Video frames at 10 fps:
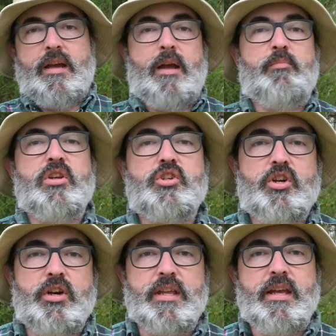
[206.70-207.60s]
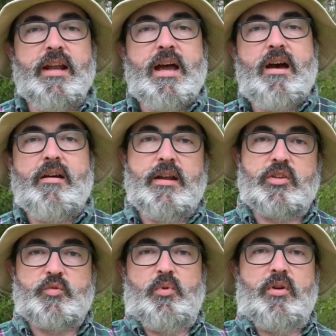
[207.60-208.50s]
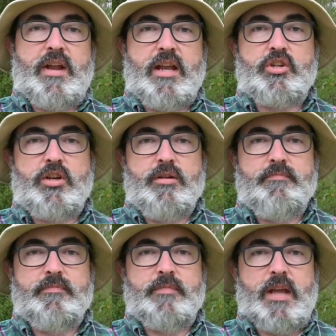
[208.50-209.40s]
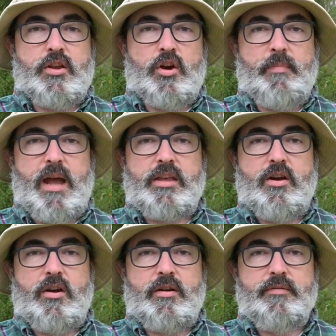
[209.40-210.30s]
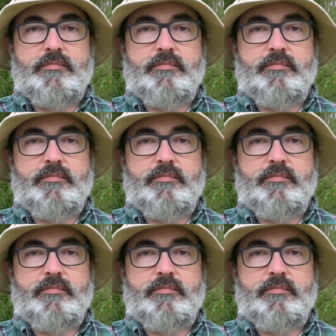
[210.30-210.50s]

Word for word: and be sure to get out and explore nature in your backyard.